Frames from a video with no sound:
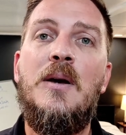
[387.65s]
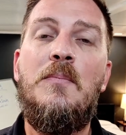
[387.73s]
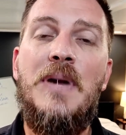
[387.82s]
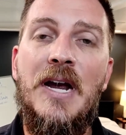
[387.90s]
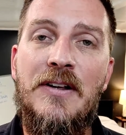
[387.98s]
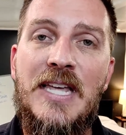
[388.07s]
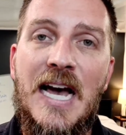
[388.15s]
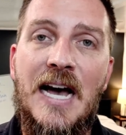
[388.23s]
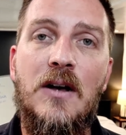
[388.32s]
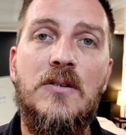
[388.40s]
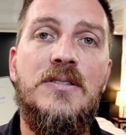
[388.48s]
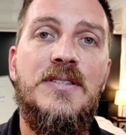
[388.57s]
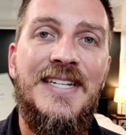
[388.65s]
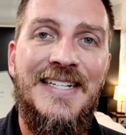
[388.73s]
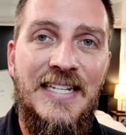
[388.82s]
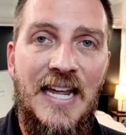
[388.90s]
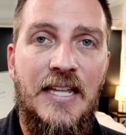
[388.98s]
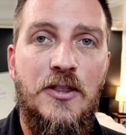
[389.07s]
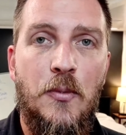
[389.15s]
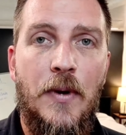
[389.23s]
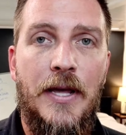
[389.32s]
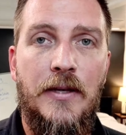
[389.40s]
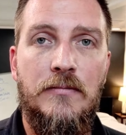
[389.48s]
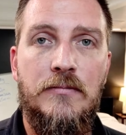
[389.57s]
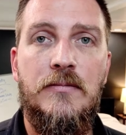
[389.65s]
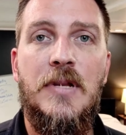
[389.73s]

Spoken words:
Marry the house, date the rate.